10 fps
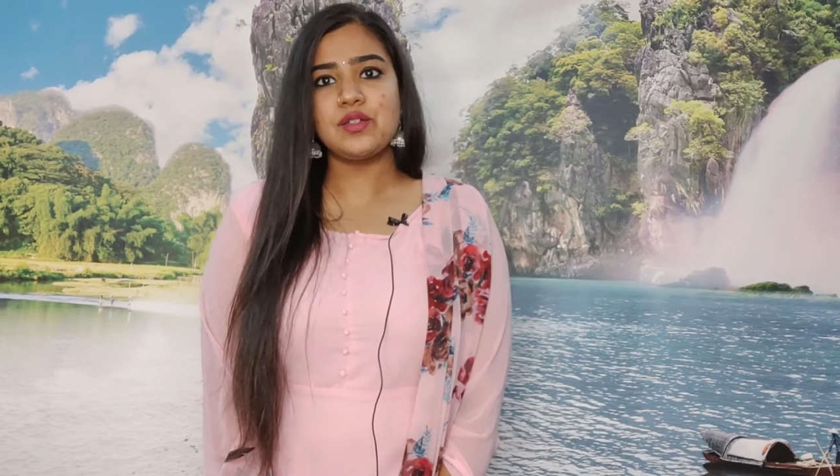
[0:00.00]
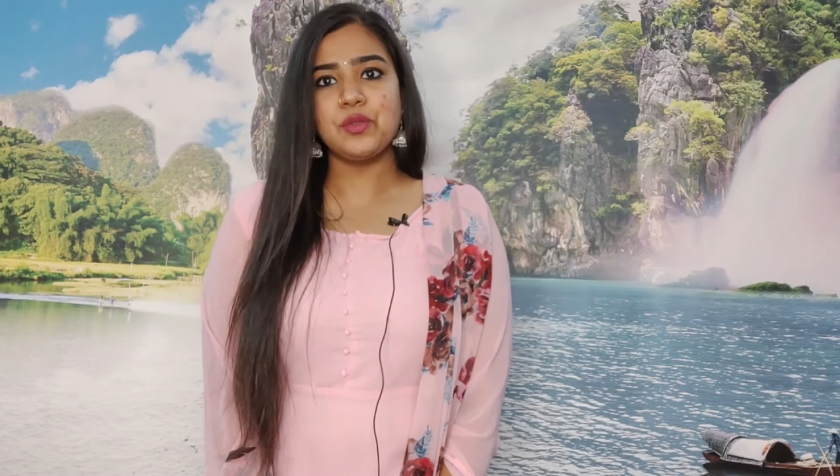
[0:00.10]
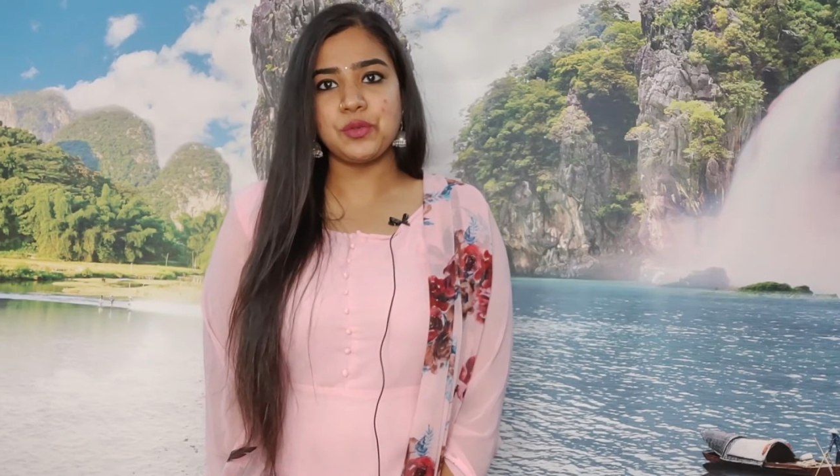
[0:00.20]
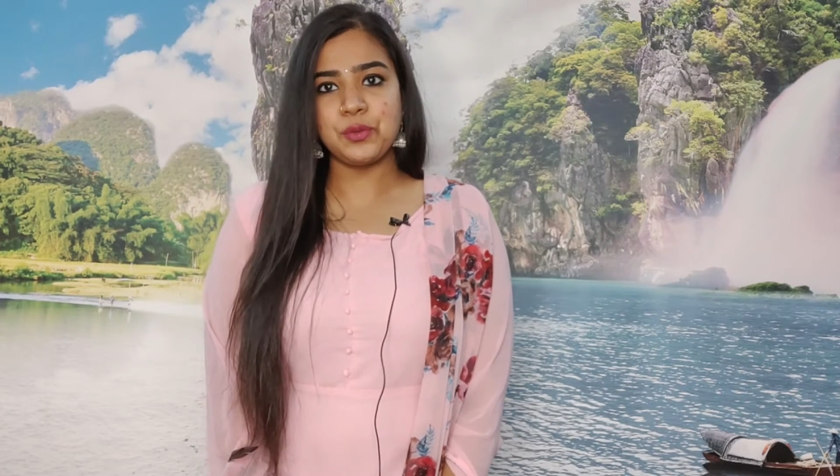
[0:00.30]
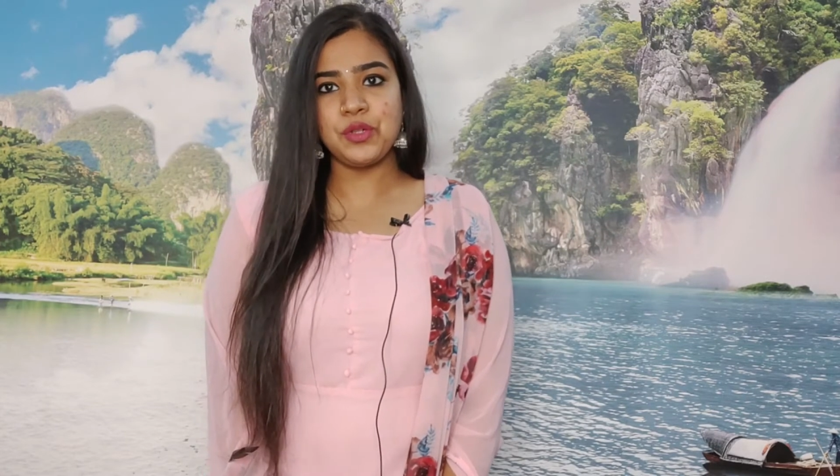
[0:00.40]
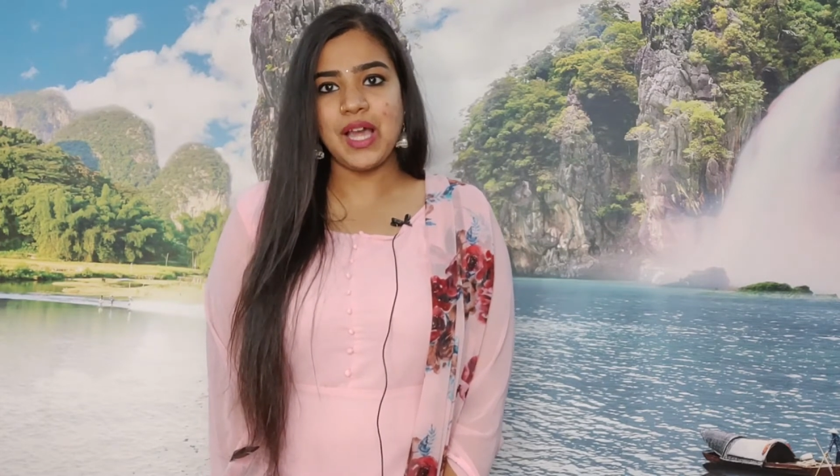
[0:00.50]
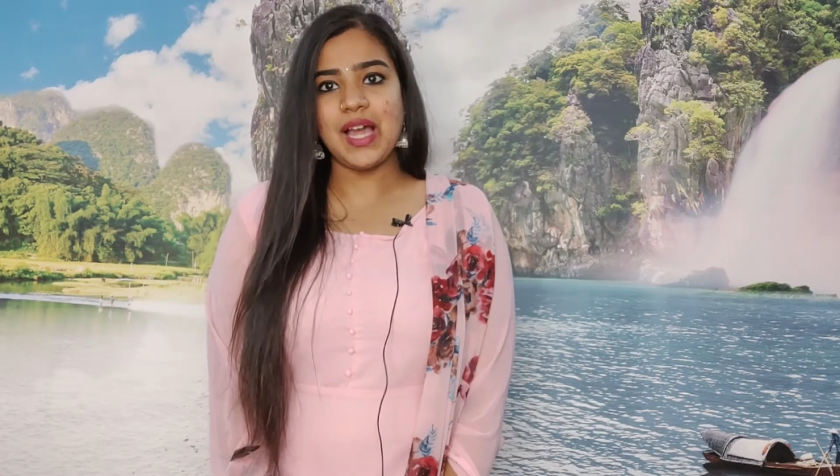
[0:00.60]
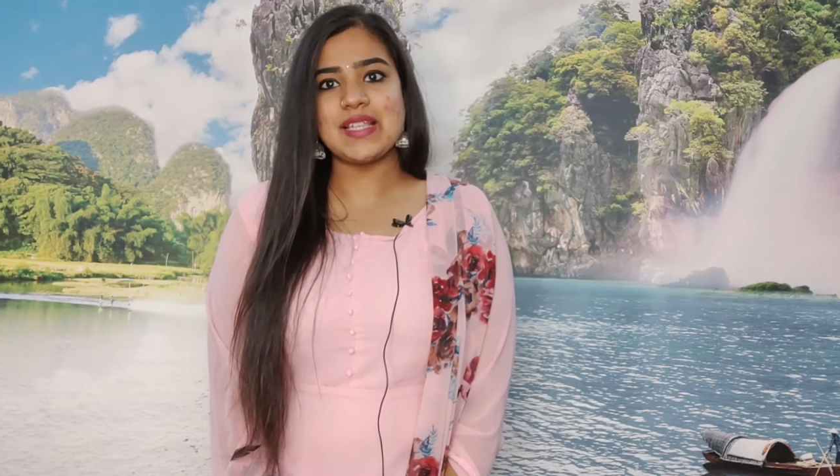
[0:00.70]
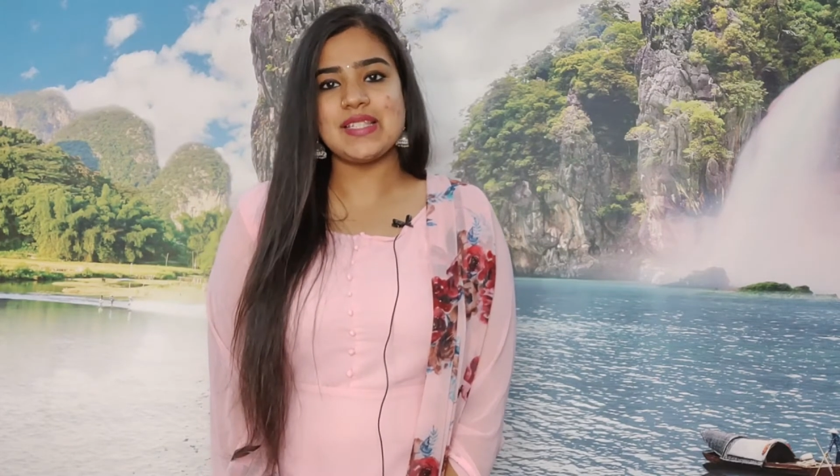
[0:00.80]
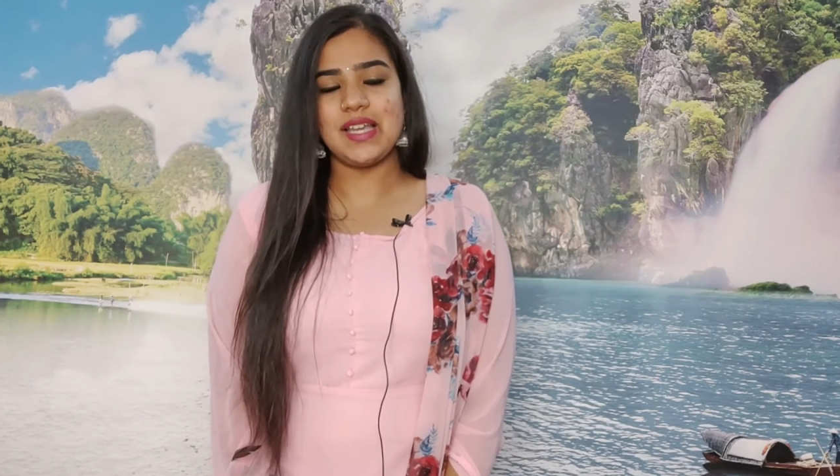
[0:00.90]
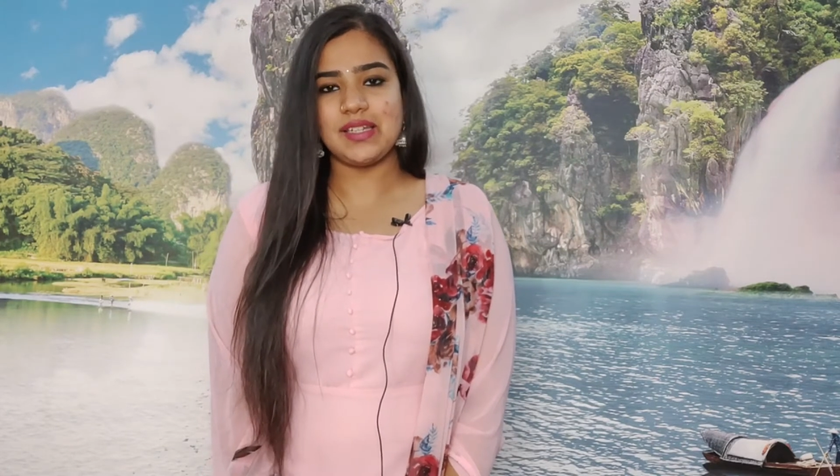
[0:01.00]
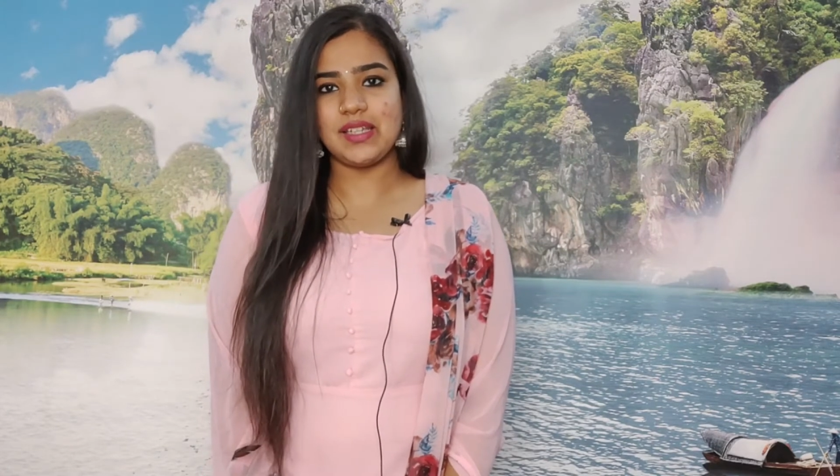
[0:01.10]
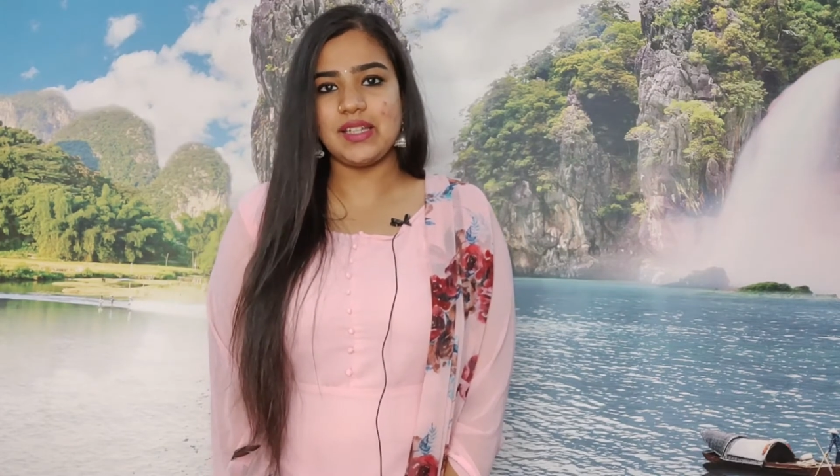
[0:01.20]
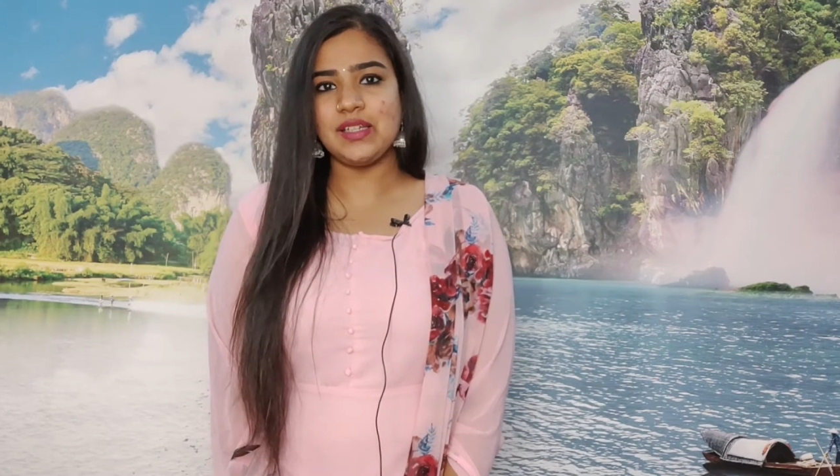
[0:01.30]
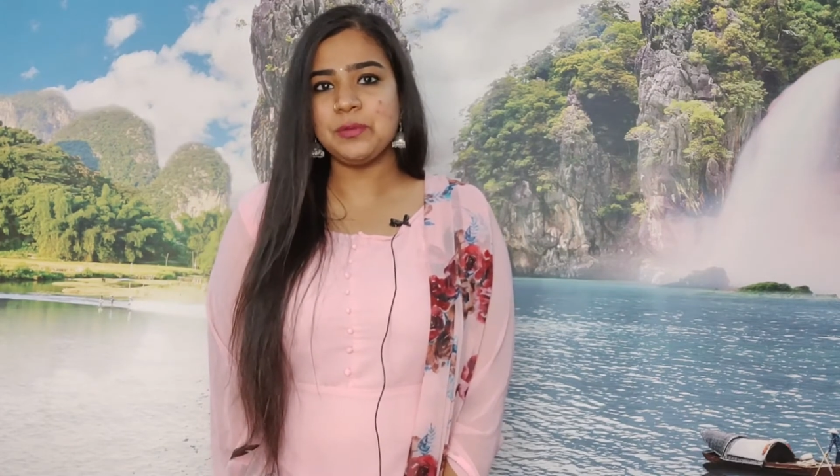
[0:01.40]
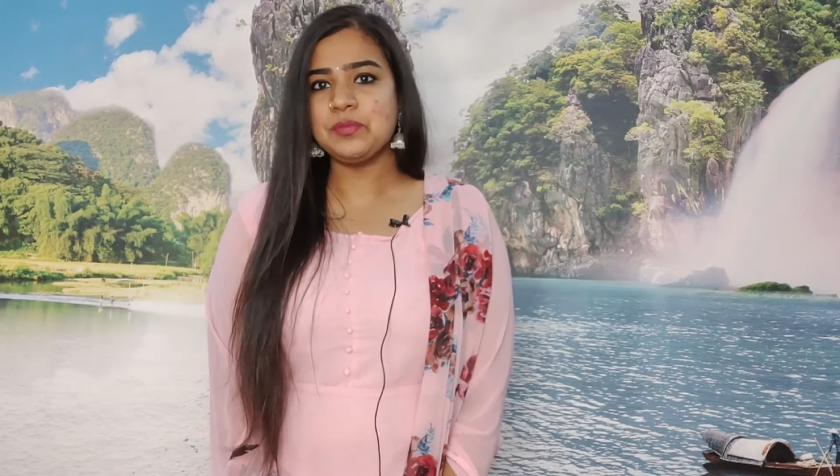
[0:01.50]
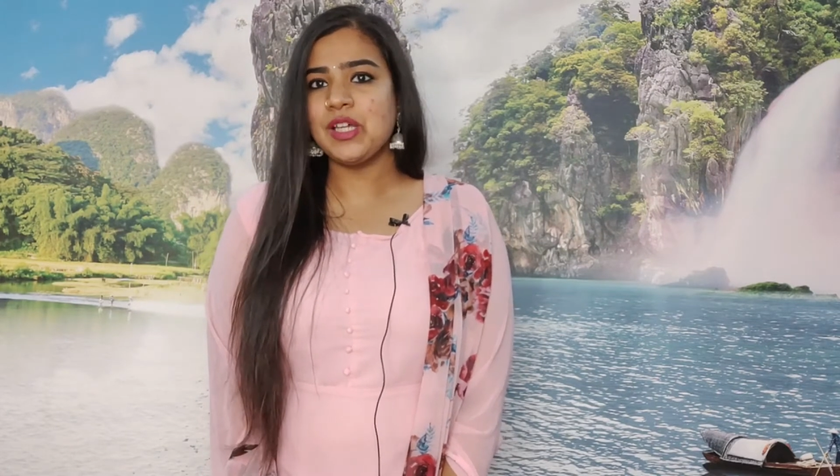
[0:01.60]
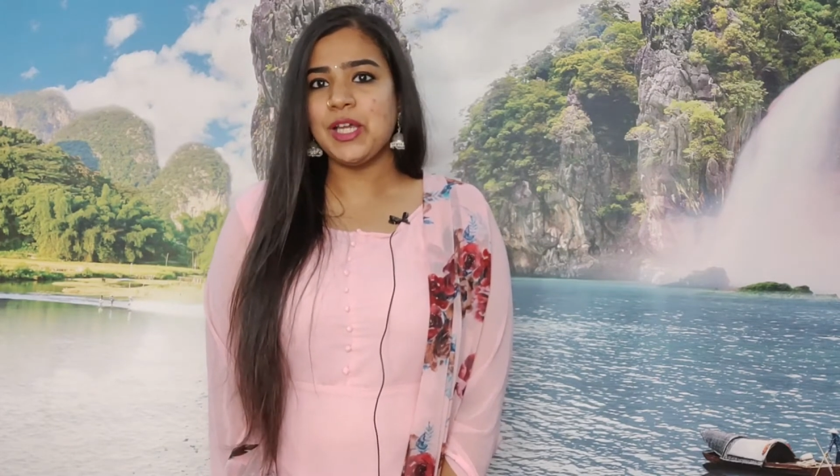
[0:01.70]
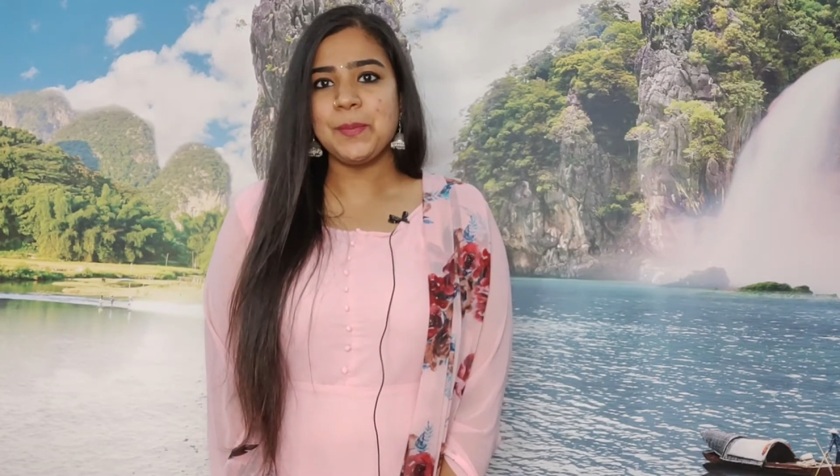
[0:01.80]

to rule as their kingdom.